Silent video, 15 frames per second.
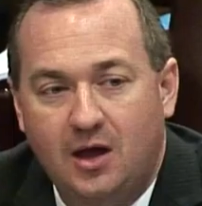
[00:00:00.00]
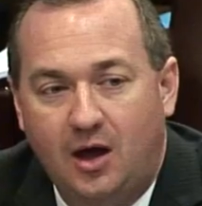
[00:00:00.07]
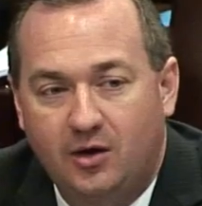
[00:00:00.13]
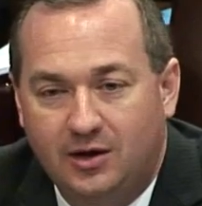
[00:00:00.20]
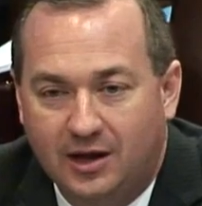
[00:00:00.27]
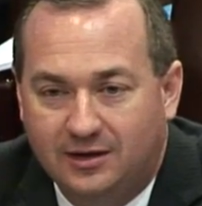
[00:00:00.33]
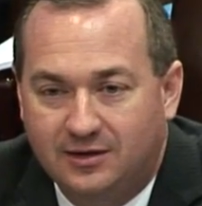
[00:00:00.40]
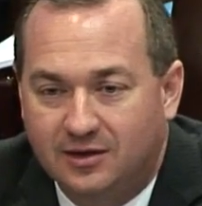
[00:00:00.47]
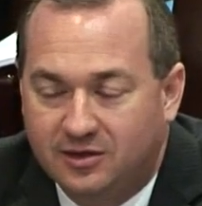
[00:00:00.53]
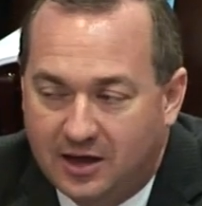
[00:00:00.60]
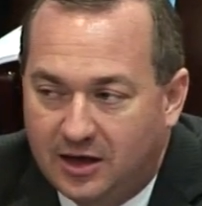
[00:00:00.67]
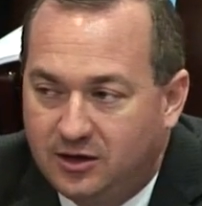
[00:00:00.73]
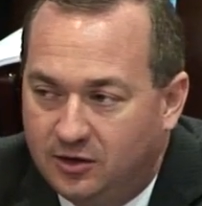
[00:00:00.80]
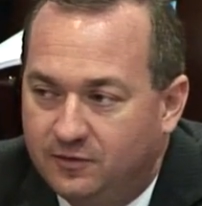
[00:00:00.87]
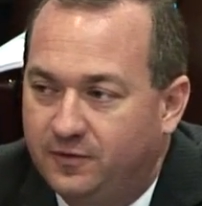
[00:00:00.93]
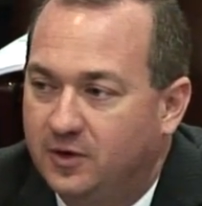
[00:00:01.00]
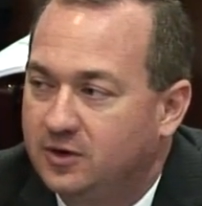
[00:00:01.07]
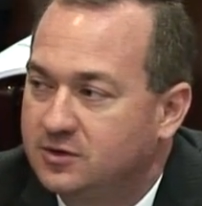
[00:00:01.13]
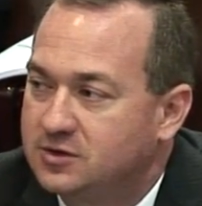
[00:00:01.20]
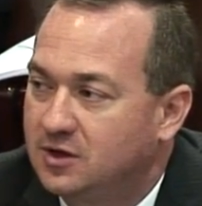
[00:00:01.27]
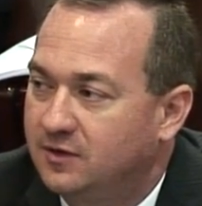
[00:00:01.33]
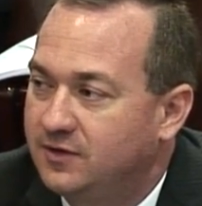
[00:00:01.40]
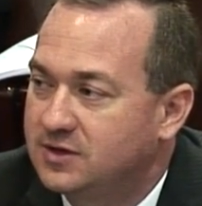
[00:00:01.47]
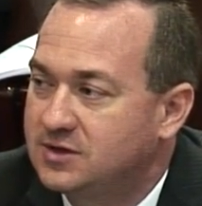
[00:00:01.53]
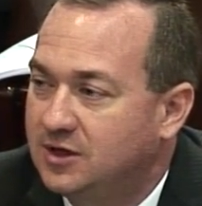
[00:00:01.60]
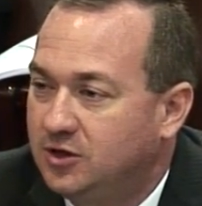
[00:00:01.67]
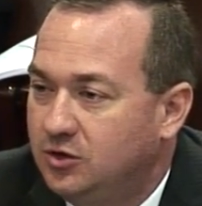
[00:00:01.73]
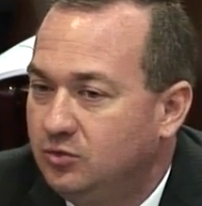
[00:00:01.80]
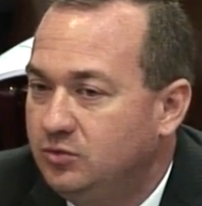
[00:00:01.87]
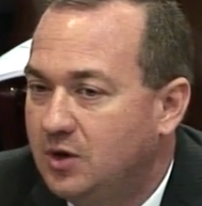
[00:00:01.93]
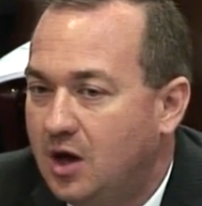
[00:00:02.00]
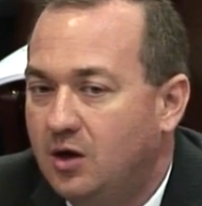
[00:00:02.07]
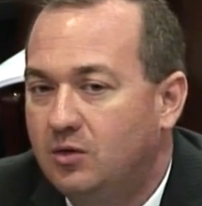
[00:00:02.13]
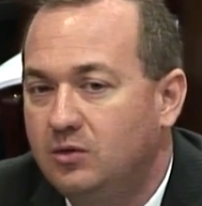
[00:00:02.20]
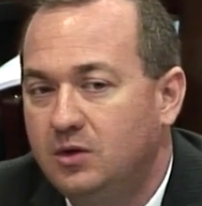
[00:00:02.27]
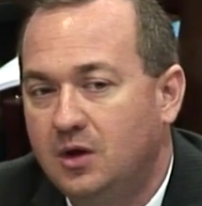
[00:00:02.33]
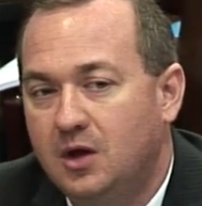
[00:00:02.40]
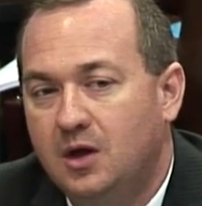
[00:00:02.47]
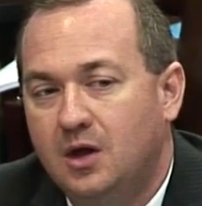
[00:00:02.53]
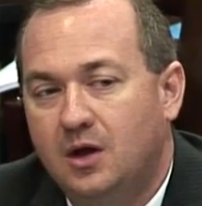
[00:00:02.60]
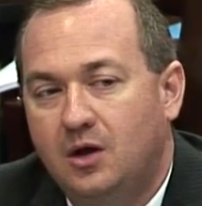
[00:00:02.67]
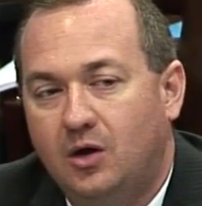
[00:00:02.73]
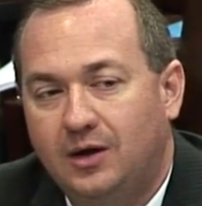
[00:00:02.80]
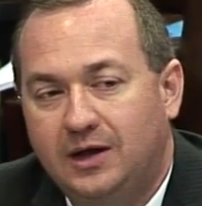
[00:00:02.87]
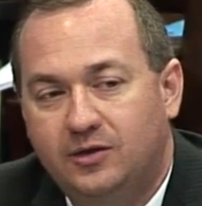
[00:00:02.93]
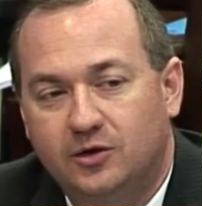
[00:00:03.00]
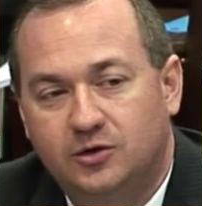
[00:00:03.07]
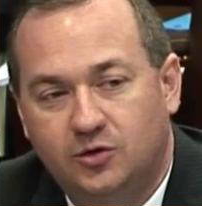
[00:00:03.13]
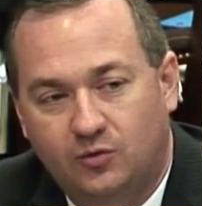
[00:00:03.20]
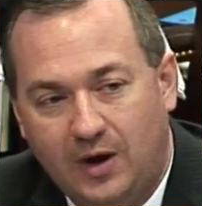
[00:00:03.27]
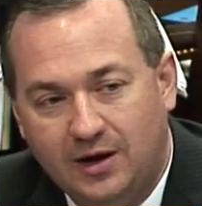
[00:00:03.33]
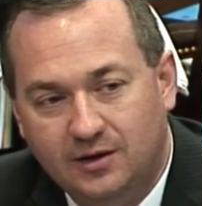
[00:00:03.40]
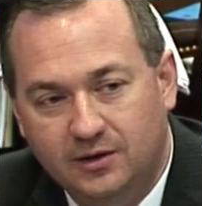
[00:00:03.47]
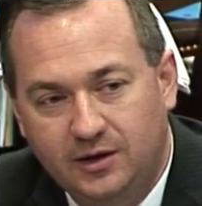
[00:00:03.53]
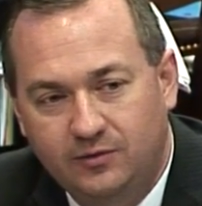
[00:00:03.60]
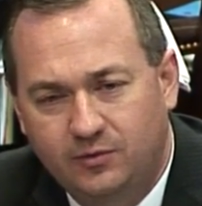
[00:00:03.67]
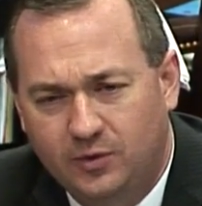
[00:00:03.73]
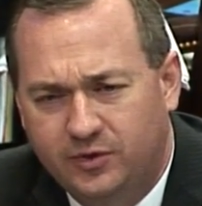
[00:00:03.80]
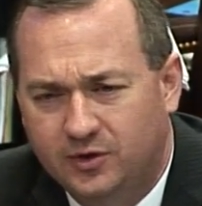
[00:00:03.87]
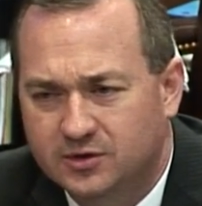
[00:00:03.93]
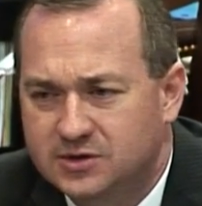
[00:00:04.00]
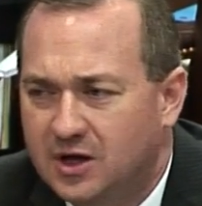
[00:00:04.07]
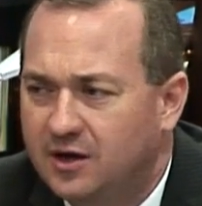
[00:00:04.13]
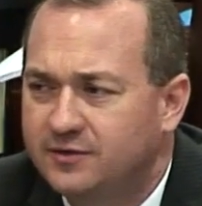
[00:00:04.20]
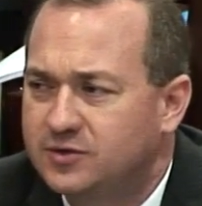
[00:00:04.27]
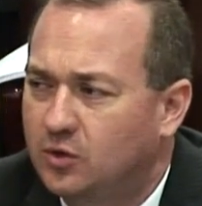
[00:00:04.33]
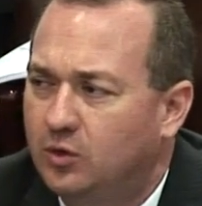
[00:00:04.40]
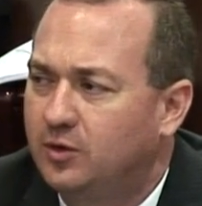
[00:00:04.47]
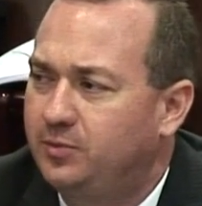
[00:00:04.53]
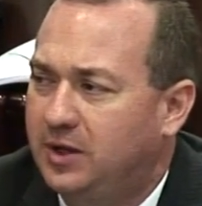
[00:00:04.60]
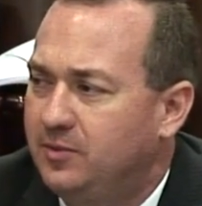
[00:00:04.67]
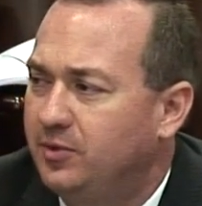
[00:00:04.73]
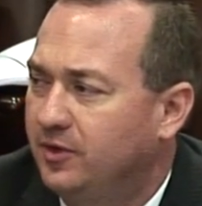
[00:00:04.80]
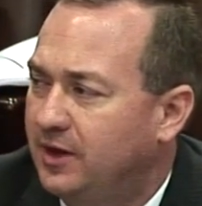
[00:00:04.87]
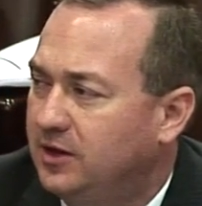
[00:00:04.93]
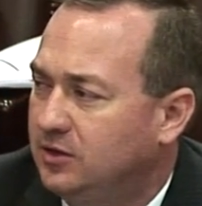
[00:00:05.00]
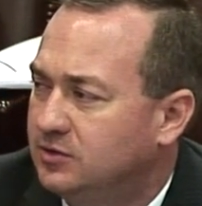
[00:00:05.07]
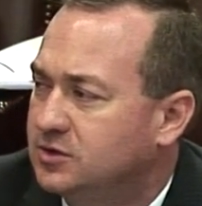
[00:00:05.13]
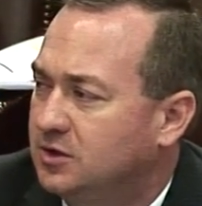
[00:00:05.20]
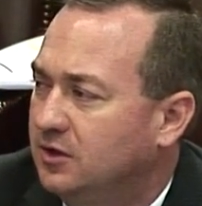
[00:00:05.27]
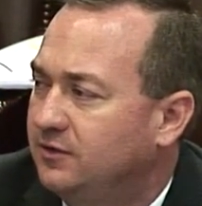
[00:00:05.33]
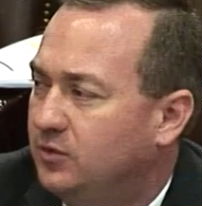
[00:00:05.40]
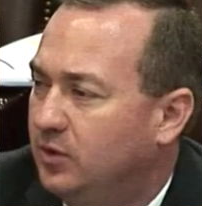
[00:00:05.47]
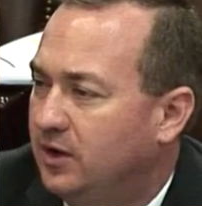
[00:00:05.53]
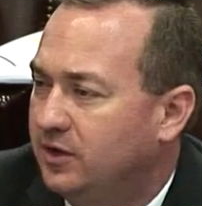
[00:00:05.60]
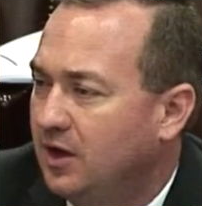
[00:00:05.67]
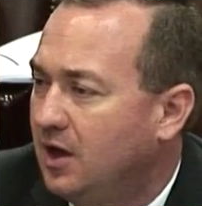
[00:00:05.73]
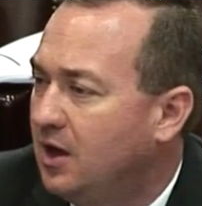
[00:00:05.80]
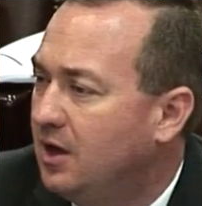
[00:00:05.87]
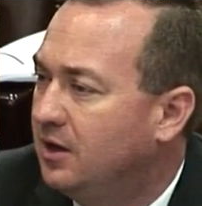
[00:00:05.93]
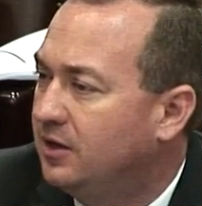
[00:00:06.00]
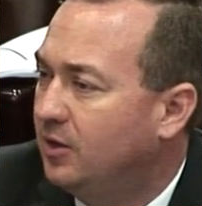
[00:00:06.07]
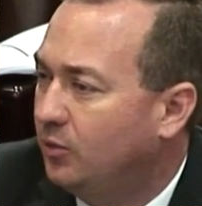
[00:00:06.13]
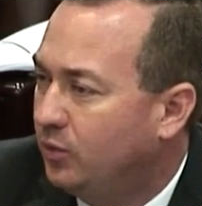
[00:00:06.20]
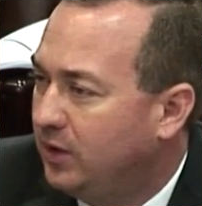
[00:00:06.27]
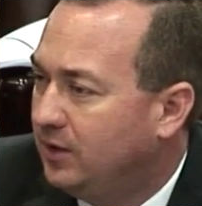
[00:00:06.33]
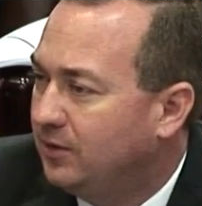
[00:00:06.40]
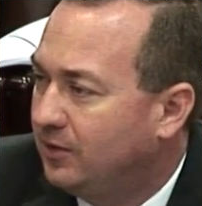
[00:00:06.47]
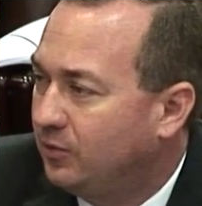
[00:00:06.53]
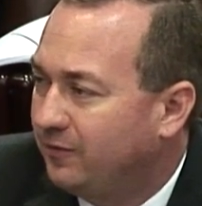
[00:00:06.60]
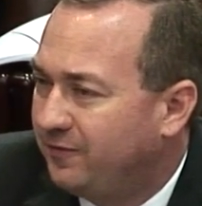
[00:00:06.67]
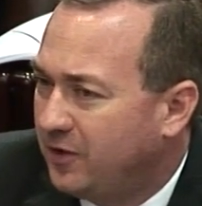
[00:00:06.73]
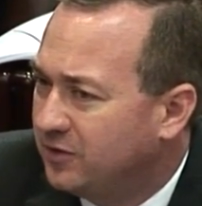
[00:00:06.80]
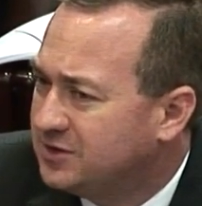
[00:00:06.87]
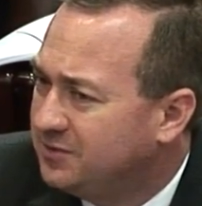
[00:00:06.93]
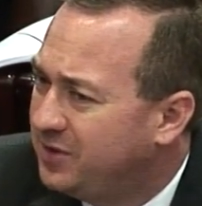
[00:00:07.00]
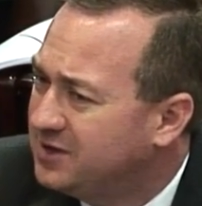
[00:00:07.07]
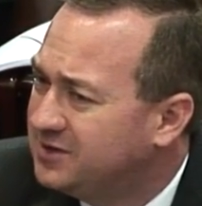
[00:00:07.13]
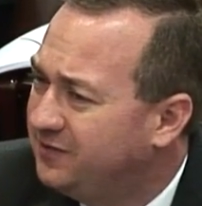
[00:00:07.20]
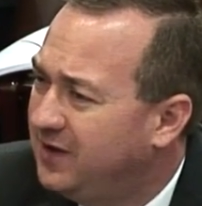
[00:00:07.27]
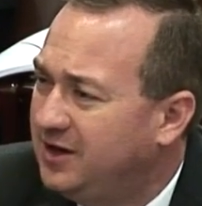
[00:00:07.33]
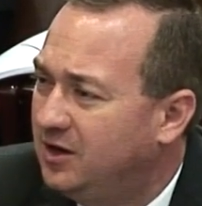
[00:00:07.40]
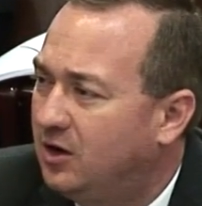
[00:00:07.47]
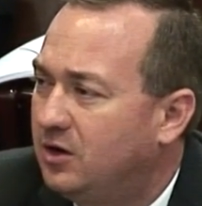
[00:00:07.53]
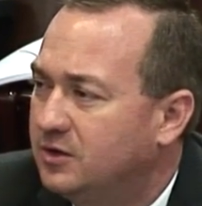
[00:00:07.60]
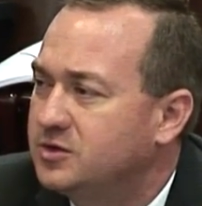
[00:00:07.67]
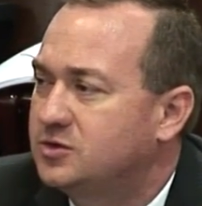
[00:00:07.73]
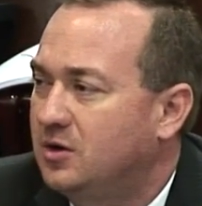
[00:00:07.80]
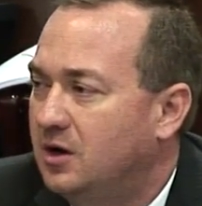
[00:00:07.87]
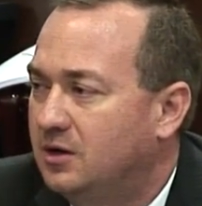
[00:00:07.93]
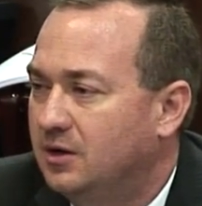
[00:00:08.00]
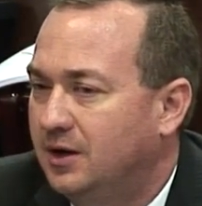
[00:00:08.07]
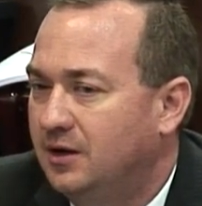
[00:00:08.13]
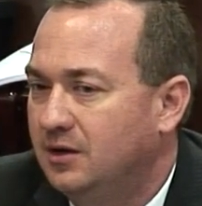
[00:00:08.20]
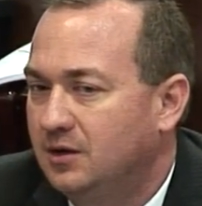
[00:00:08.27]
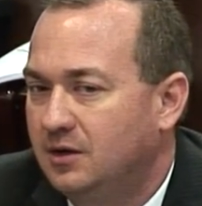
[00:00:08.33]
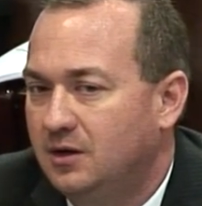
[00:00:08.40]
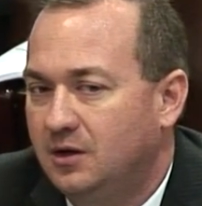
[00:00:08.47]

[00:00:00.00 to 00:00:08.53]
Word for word: I would like to thank you for your service. And you know, either directly with yourselves or people that you served with, that we, folks in Pennsylvania are struggling.